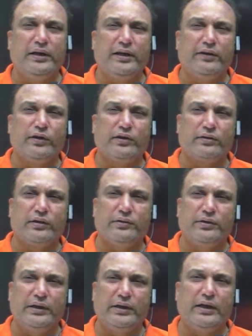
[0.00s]
was
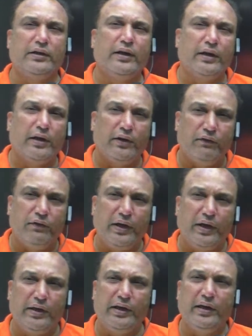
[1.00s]
considered
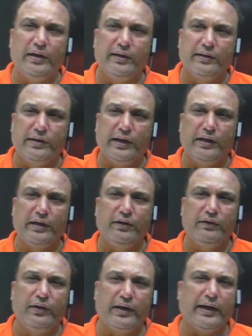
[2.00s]
very
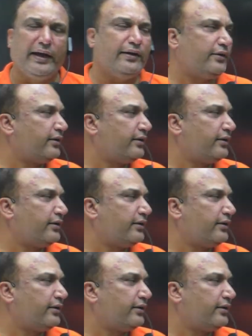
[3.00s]
significant.